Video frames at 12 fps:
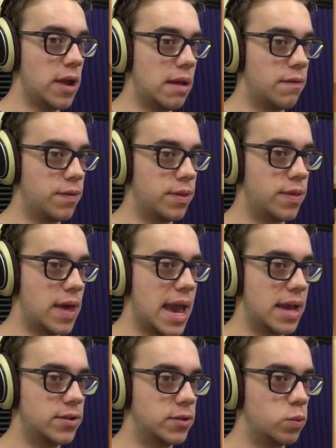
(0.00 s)
if
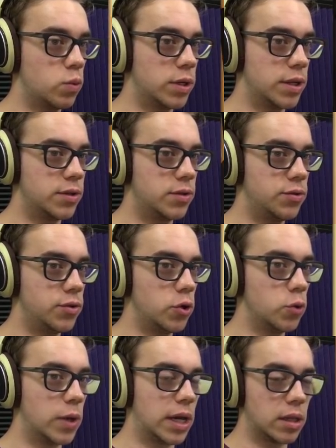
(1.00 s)
that's what it's
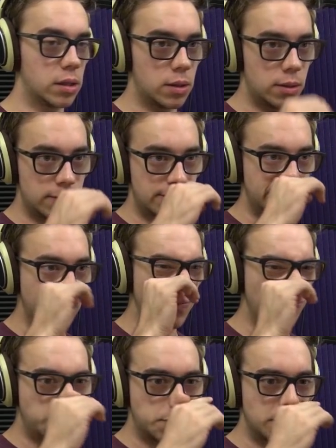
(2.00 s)
doing.
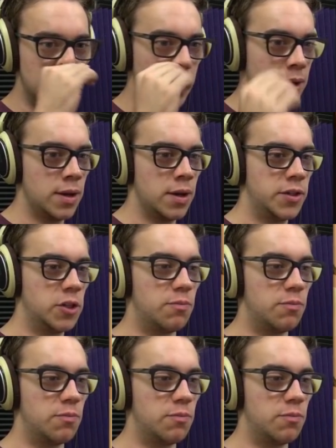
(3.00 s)
So